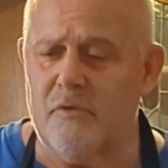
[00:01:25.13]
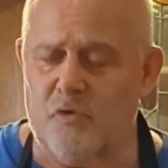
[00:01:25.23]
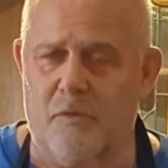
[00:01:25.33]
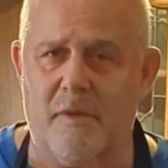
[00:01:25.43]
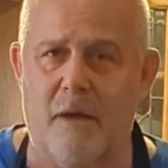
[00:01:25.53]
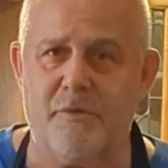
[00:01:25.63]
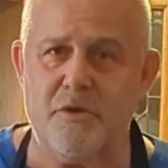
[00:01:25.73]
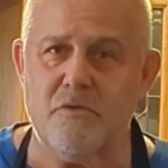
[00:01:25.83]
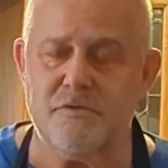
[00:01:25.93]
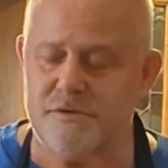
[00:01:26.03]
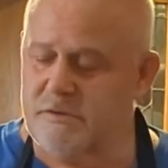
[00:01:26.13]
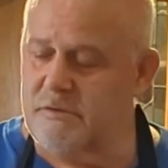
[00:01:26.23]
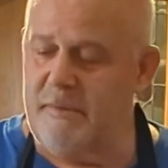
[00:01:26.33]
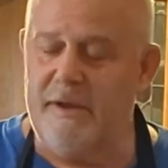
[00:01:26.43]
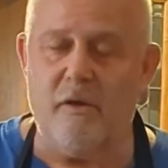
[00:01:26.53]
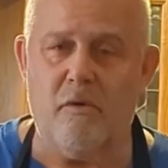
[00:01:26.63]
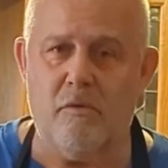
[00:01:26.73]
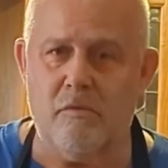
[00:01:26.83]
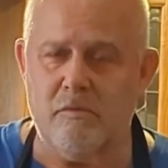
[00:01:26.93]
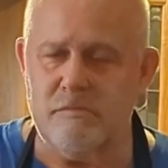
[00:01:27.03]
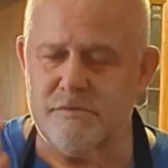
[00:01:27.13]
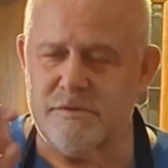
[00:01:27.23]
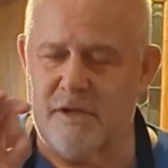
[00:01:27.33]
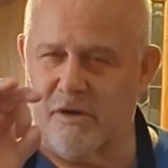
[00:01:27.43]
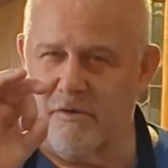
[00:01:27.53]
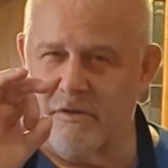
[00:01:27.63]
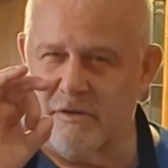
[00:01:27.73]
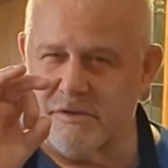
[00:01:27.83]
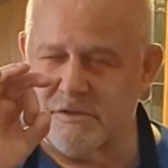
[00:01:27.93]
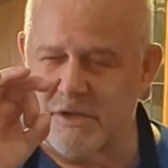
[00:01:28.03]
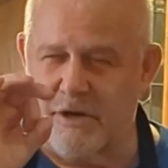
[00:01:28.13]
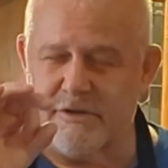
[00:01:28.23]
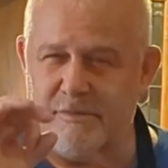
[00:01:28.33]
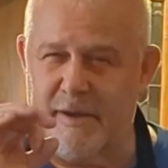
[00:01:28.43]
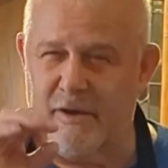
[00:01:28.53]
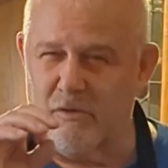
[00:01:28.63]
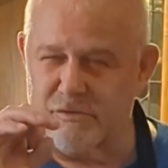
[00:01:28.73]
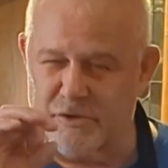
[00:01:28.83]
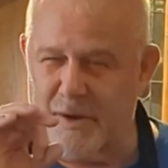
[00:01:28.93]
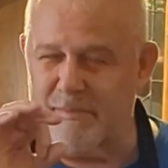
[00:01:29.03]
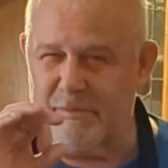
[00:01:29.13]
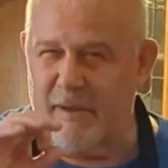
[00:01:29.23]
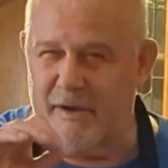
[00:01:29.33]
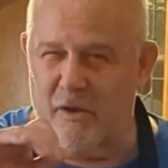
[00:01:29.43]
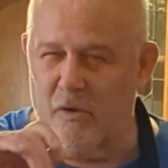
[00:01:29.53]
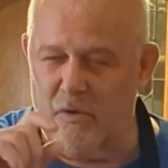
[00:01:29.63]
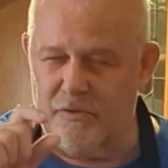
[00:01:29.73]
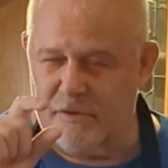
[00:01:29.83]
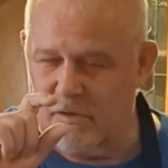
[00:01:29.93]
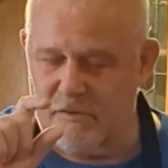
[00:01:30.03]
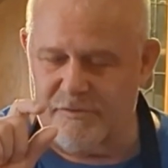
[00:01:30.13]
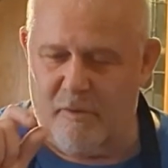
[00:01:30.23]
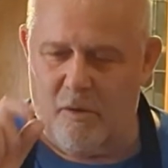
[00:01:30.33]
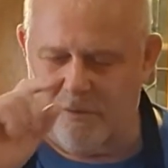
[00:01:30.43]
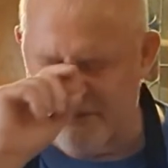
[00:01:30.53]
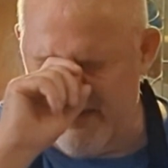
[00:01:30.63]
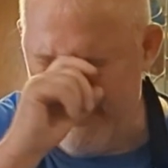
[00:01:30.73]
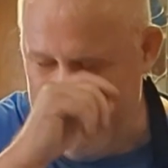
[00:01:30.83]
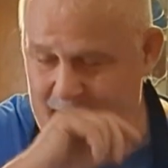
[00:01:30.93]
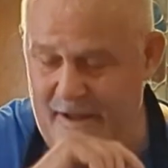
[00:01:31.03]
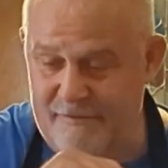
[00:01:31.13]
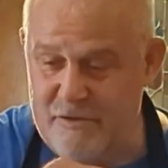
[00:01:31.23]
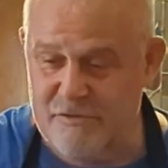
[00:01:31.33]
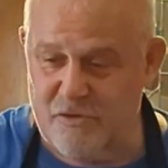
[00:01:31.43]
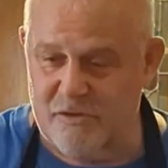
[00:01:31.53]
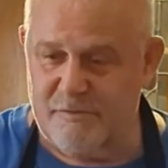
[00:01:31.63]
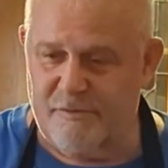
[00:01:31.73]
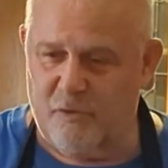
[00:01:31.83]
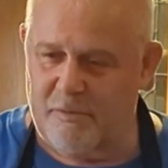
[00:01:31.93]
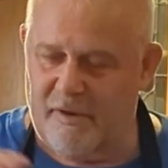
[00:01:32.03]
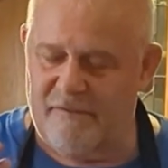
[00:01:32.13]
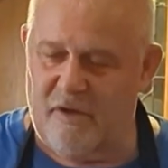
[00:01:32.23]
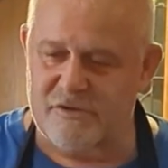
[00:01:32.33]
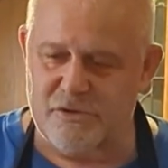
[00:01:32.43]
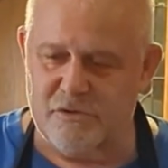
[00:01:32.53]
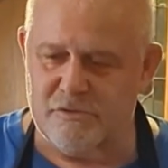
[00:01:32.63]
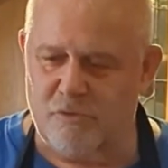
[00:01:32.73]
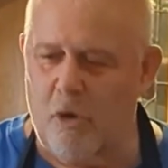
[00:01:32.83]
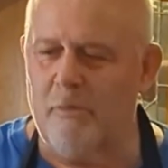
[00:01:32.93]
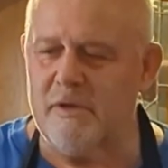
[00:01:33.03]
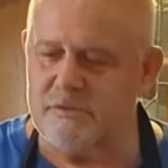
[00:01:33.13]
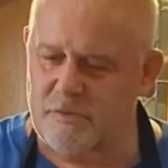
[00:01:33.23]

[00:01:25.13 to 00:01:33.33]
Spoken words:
Normally I would use tomatoes that are the cherry tomatoes or grape tomatoes, the little small ones. I've used those before, but I've also used Romas.